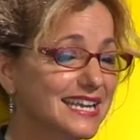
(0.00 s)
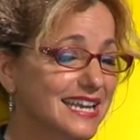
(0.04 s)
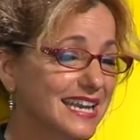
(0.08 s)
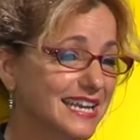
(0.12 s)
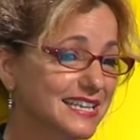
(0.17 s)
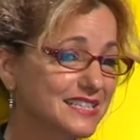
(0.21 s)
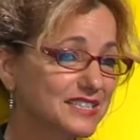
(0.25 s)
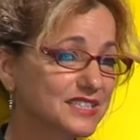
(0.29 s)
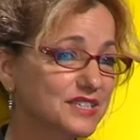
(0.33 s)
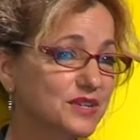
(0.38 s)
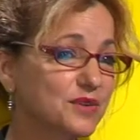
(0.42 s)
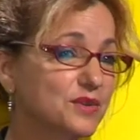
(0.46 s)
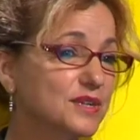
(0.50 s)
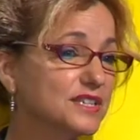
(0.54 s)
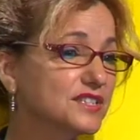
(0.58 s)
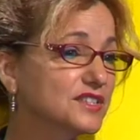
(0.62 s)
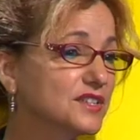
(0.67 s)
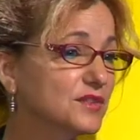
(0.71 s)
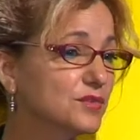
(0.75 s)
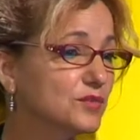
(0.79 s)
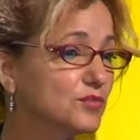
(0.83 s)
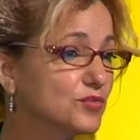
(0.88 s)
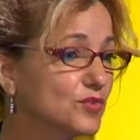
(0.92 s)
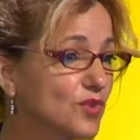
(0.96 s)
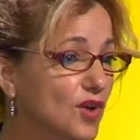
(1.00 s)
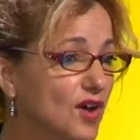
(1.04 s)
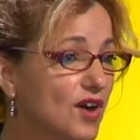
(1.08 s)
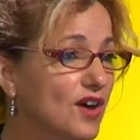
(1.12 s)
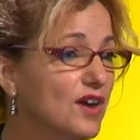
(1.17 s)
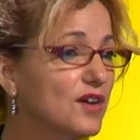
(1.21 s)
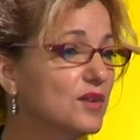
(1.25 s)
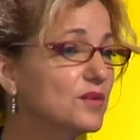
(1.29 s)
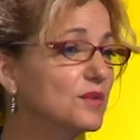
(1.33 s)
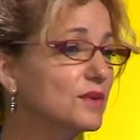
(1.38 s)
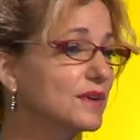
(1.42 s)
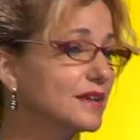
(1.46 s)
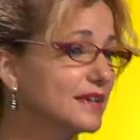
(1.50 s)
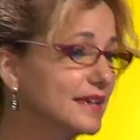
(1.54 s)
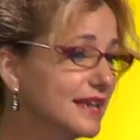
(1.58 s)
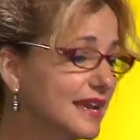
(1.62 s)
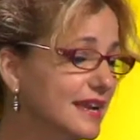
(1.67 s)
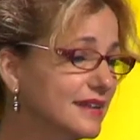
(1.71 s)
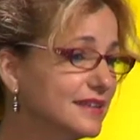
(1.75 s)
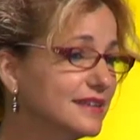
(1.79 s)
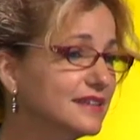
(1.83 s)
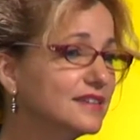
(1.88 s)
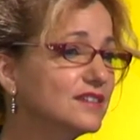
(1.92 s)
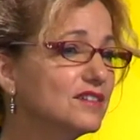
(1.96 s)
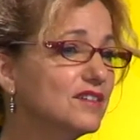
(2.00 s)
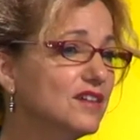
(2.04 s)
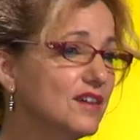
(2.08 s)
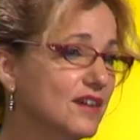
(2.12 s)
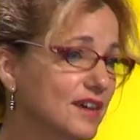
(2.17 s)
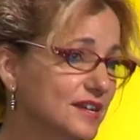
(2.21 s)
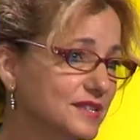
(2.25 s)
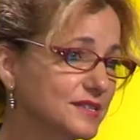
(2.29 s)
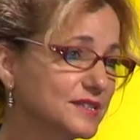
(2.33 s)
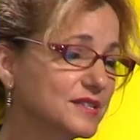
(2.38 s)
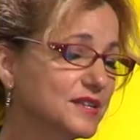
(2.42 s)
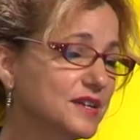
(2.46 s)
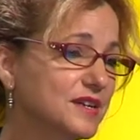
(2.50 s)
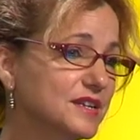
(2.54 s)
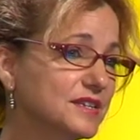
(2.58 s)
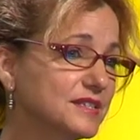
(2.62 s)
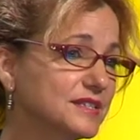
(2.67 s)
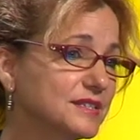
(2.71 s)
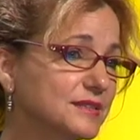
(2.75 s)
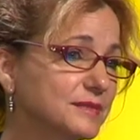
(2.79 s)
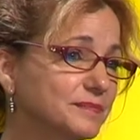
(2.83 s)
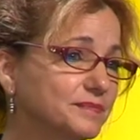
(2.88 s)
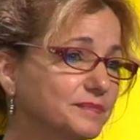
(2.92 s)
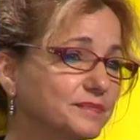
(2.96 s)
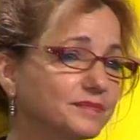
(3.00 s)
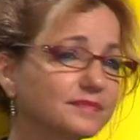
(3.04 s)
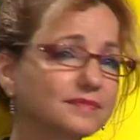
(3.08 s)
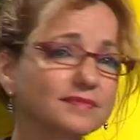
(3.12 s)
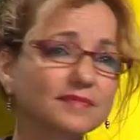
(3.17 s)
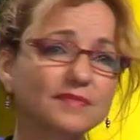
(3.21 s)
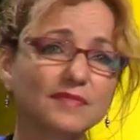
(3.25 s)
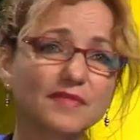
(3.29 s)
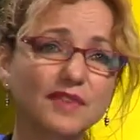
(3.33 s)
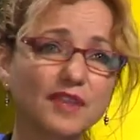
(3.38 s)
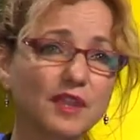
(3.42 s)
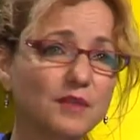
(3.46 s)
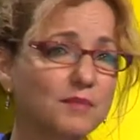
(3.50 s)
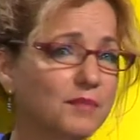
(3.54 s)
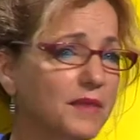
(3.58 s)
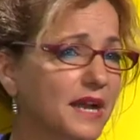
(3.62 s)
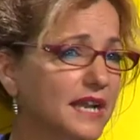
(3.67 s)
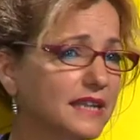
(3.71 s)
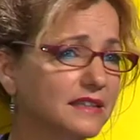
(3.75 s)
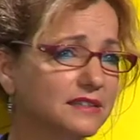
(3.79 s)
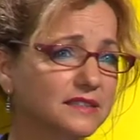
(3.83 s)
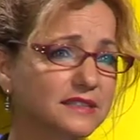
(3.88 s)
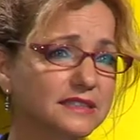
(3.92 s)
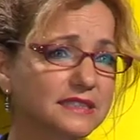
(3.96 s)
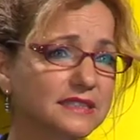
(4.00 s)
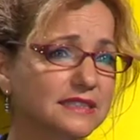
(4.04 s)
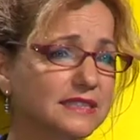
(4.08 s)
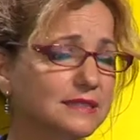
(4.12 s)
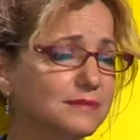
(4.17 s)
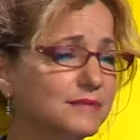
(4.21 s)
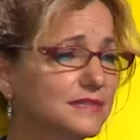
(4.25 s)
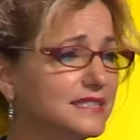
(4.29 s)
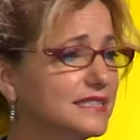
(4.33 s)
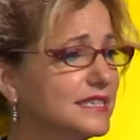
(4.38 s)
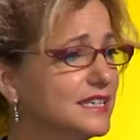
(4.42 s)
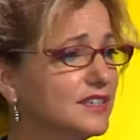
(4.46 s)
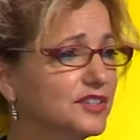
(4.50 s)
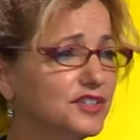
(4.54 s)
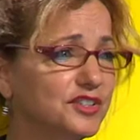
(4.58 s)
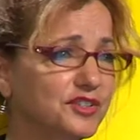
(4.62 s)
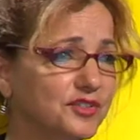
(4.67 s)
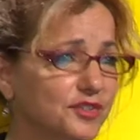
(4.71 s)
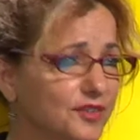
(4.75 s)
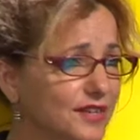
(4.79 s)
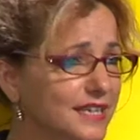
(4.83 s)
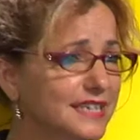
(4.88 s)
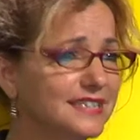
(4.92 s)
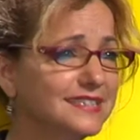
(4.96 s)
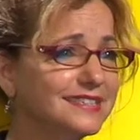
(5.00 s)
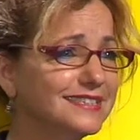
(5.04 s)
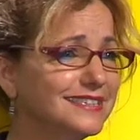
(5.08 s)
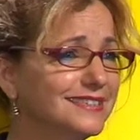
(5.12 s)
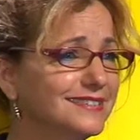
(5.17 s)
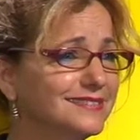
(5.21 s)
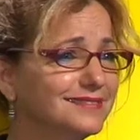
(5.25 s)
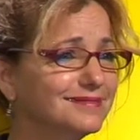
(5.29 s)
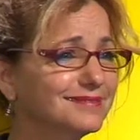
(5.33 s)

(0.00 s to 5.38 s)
And so it's a raw, organic hot sauce. Mike looked at him and said, are you crazy?